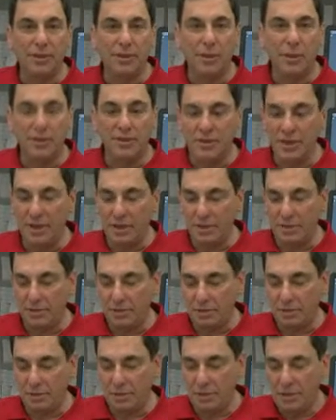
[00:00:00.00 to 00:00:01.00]

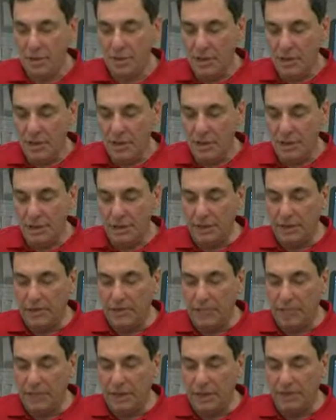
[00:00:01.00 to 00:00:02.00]
Architecture
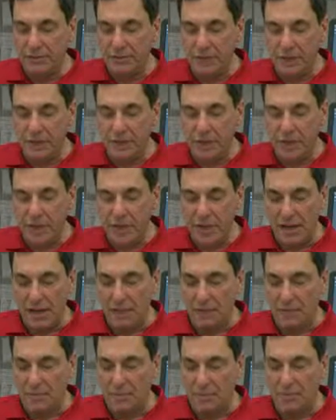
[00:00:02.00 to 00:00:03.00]
is mounting an
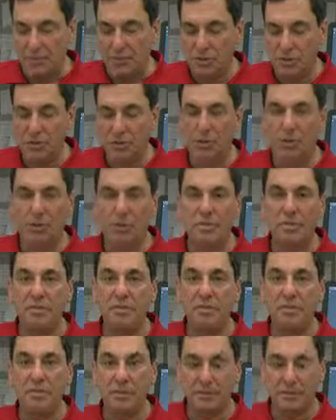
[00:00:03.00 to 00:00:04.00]
exhibition called
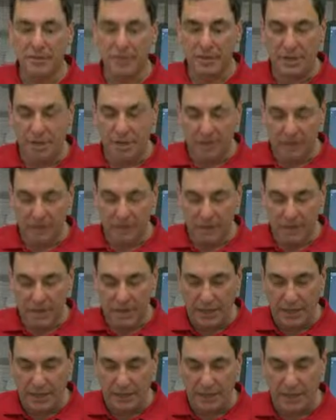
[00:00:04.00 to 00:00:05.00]
Theater Town,
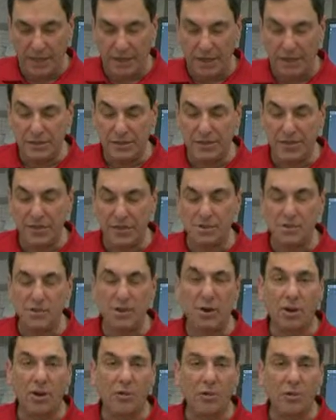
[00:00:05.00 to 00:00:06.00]
and it contains
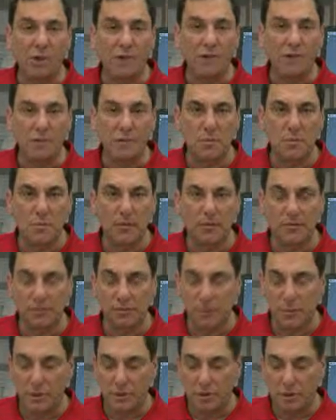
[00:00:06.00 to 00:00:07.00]
artwork from about
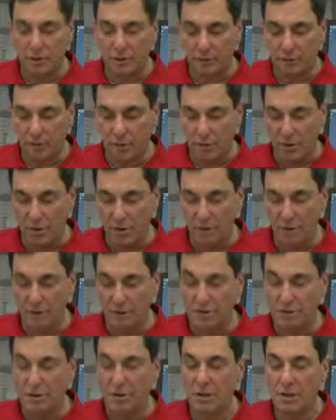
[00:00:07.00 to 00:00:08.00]
40 different
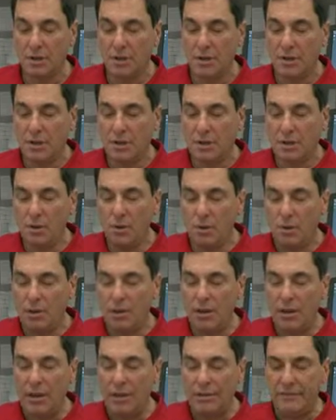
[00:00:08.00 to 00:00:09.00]
artists,
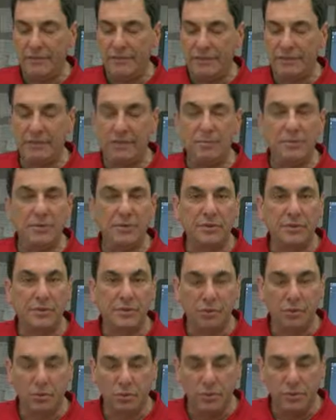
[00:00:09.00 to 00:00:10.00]
all having something to
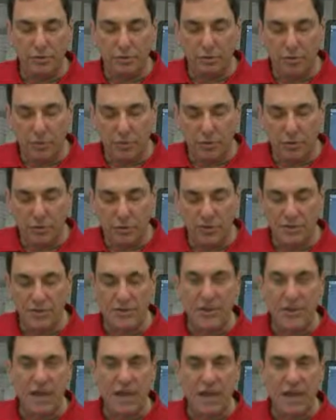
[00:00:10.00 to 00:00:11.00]
do with Newark's
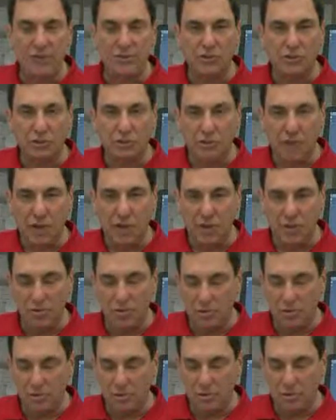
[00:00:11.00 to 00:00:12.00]
theatrical
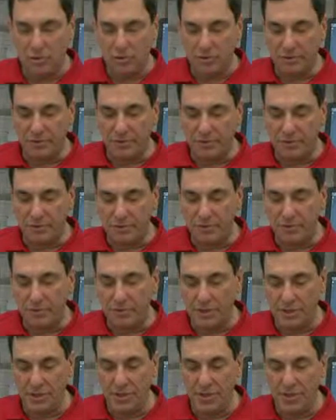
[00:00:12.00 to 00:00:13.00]
heritage, which of course
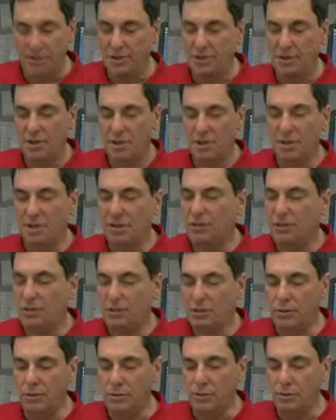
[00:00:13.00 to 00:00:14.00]
is
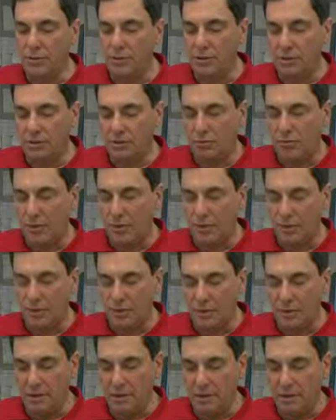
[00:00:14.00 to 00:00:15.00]
huge. Great
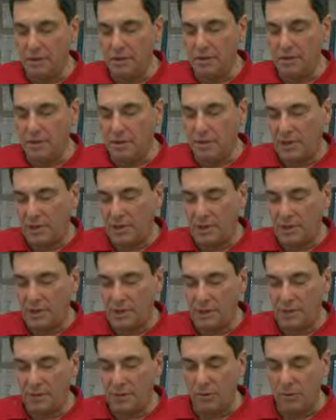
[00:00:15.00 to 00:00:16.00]
theaters
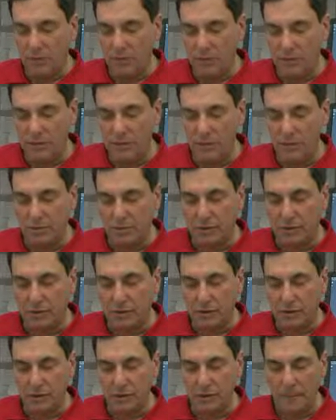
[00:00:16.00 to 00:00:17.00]
and a great history
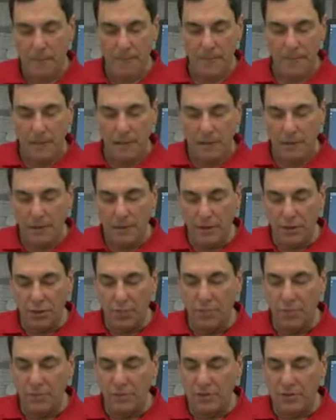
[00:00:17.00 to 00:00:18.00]
there. The
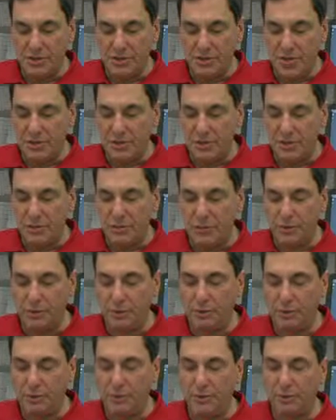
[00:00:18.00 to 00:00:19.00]
opening reception,
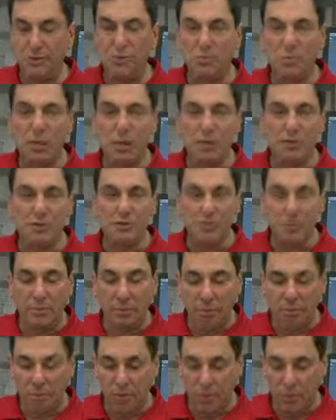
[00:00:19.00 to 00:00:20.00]
which is co-sponsored
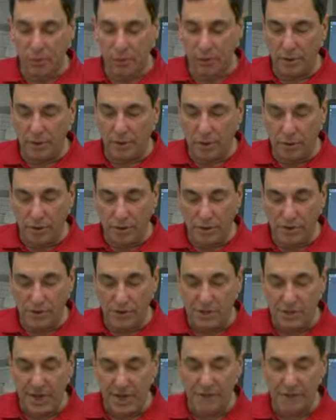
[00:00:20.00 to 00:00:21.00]
by the Newark
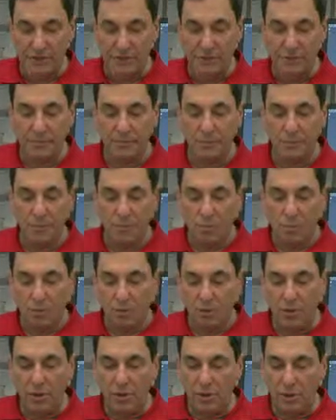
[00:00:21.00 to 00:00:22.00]
Arts Council,
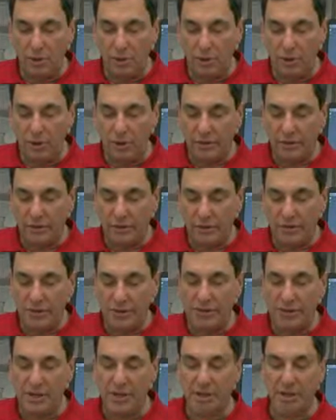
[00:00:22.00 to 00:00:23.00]
will kick off on
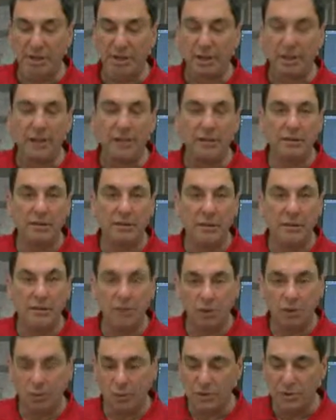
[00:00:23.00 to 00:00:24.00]
Saturday,
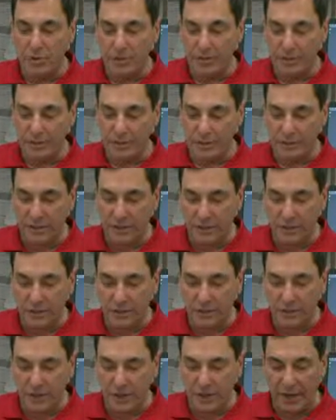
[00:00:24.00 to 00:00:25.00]
October 17th
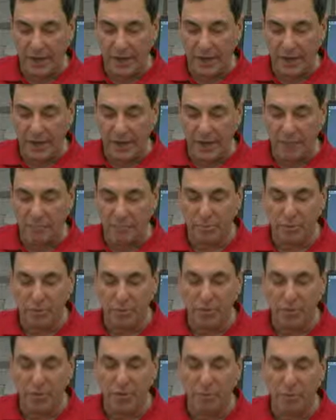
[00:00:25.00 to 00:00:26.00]
from 5 to 10
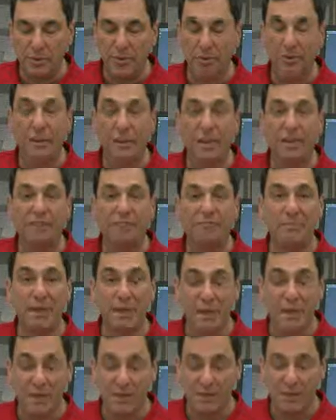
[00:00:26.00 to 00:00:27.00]
p.m. There'll be live
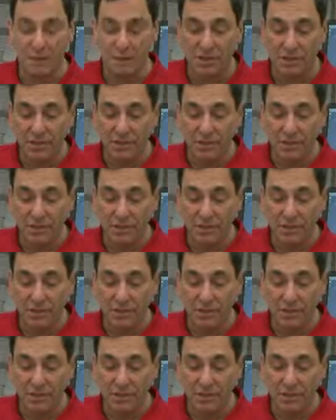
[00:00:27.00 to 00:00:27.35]
bands,